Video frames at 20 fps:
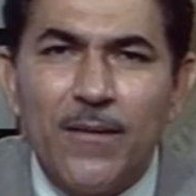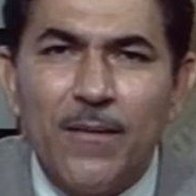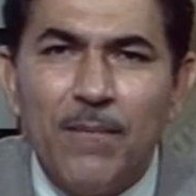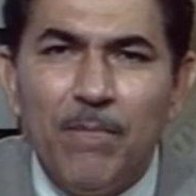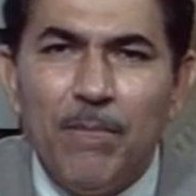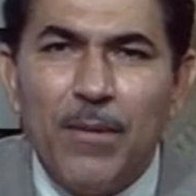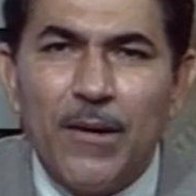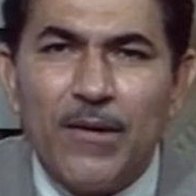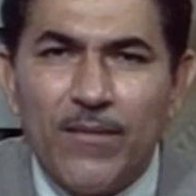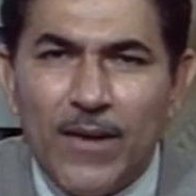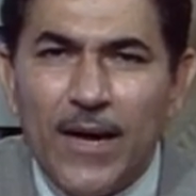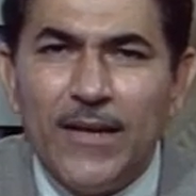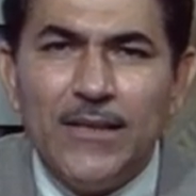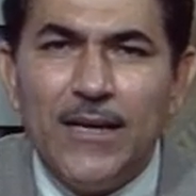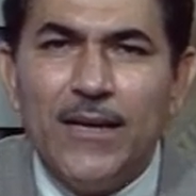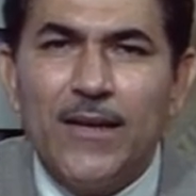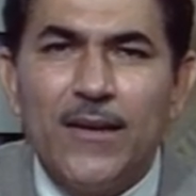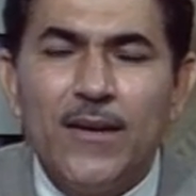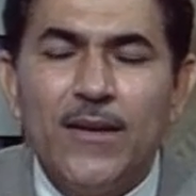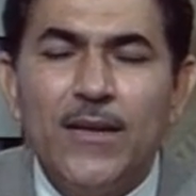but
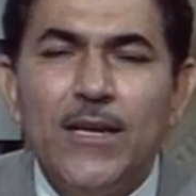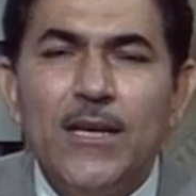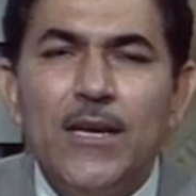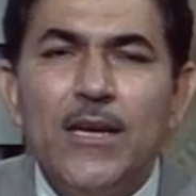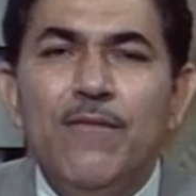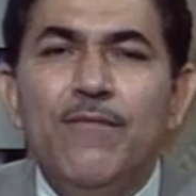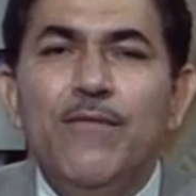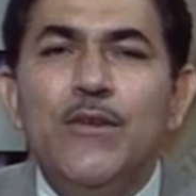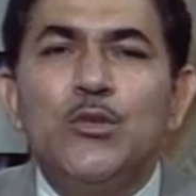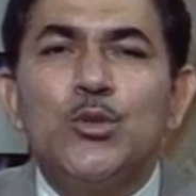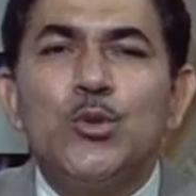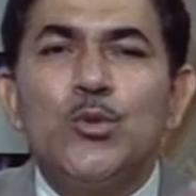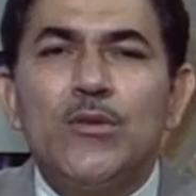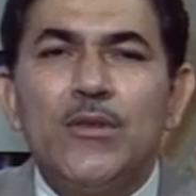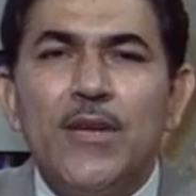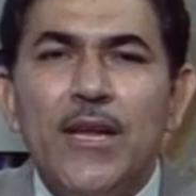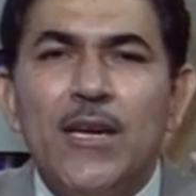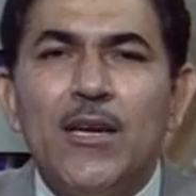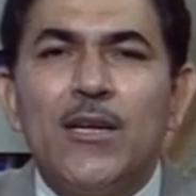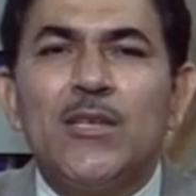rather we should
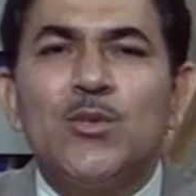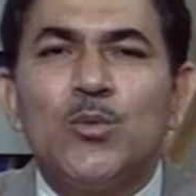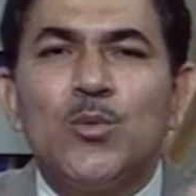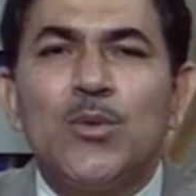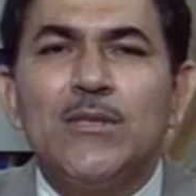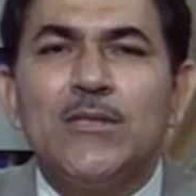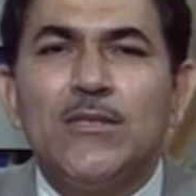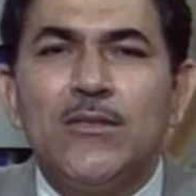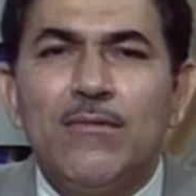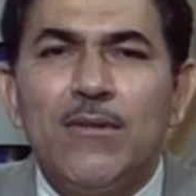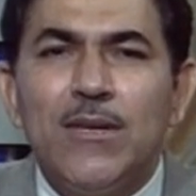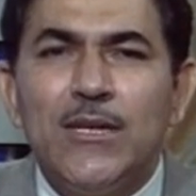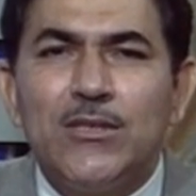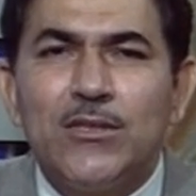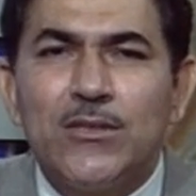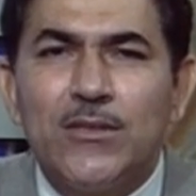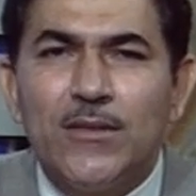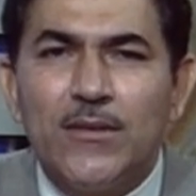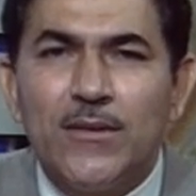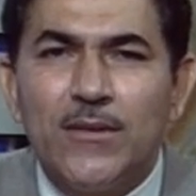take into
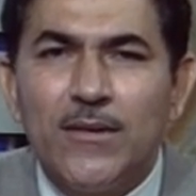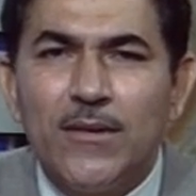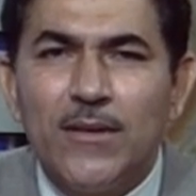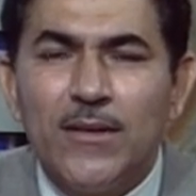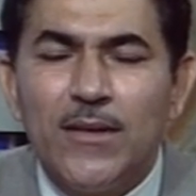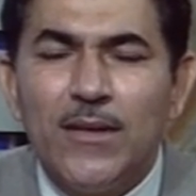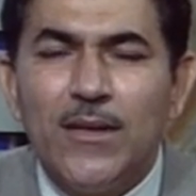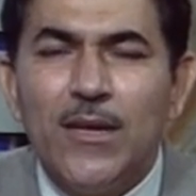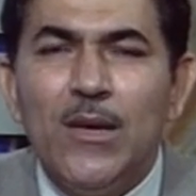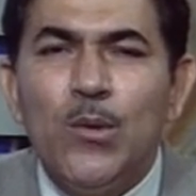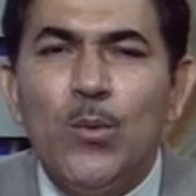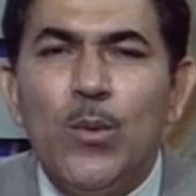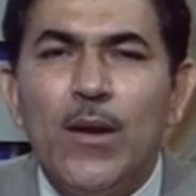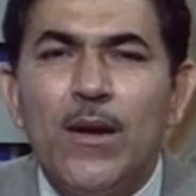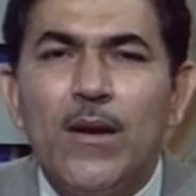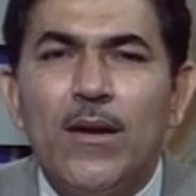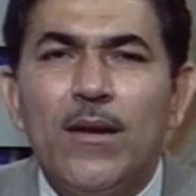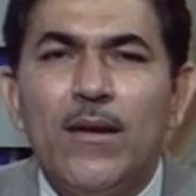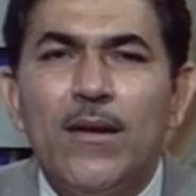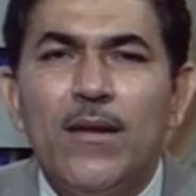consideration
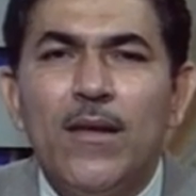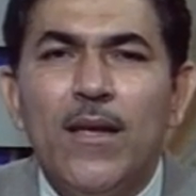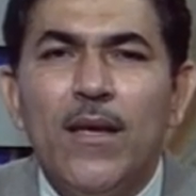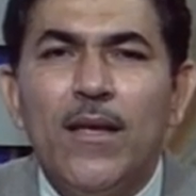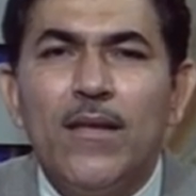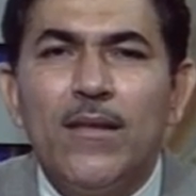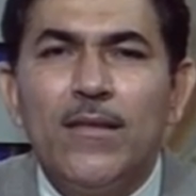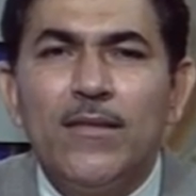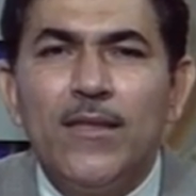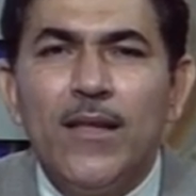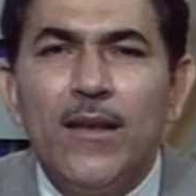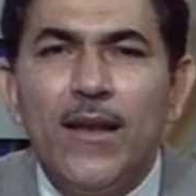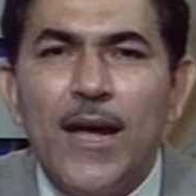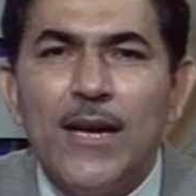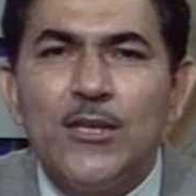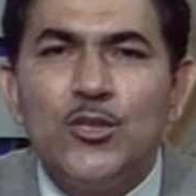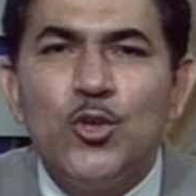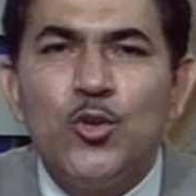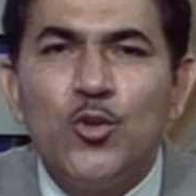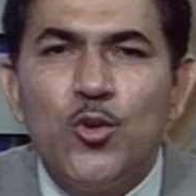even the
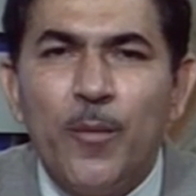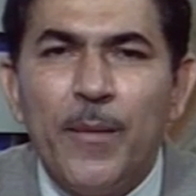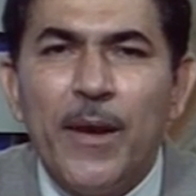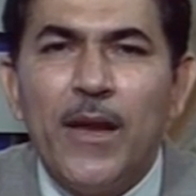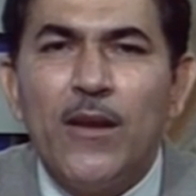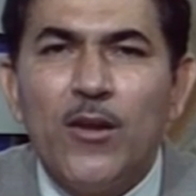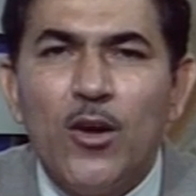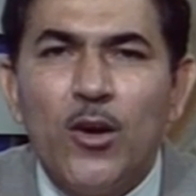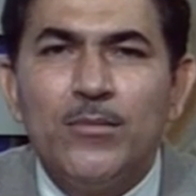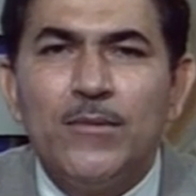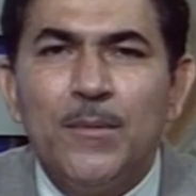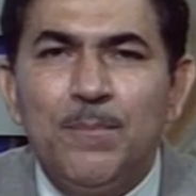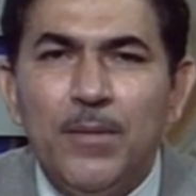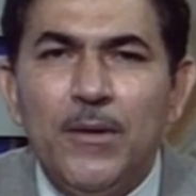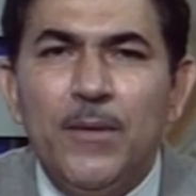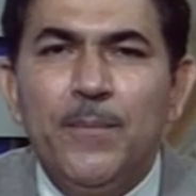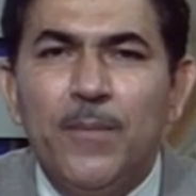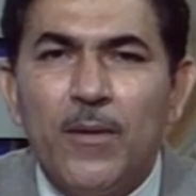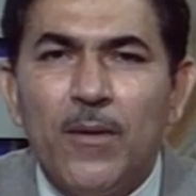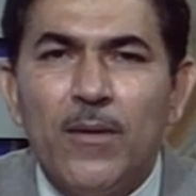larger domain of the
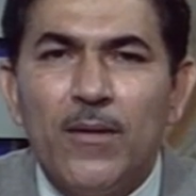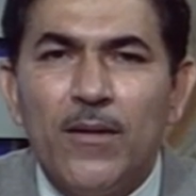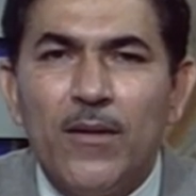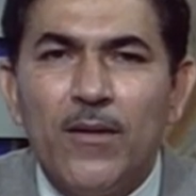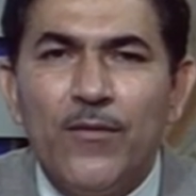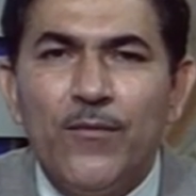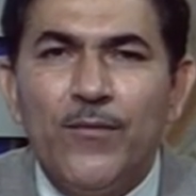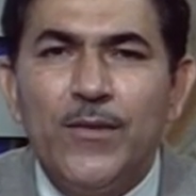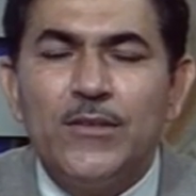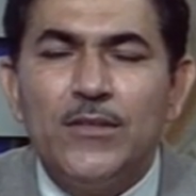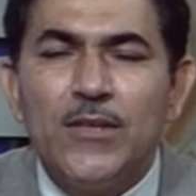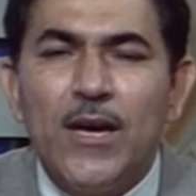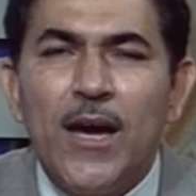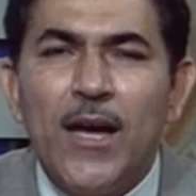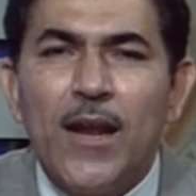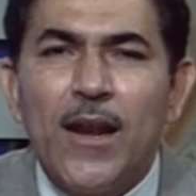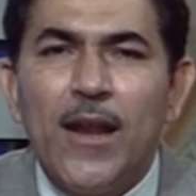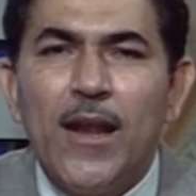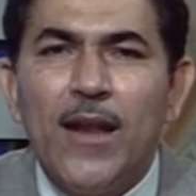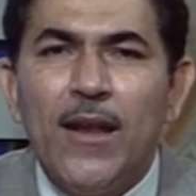people which
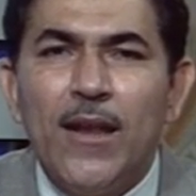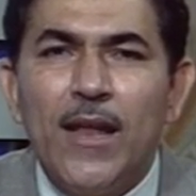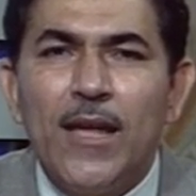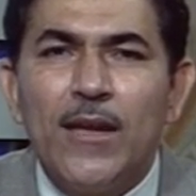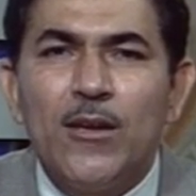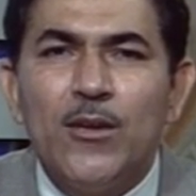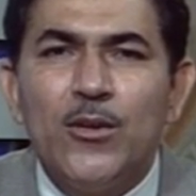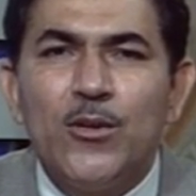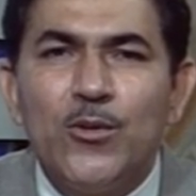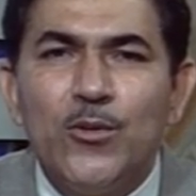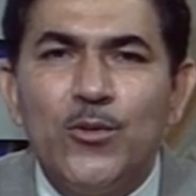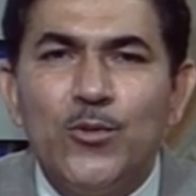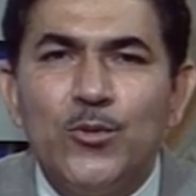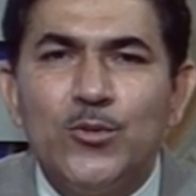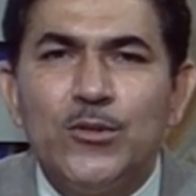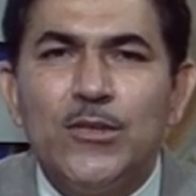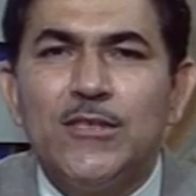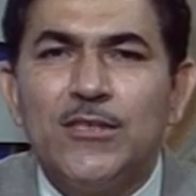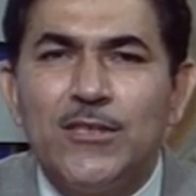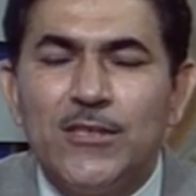are likely to use
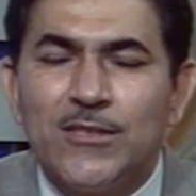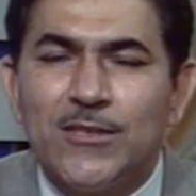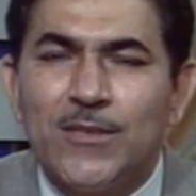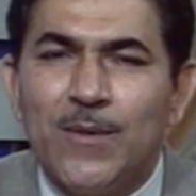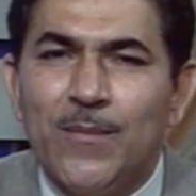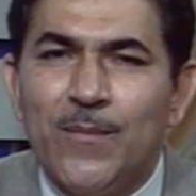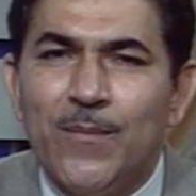the system.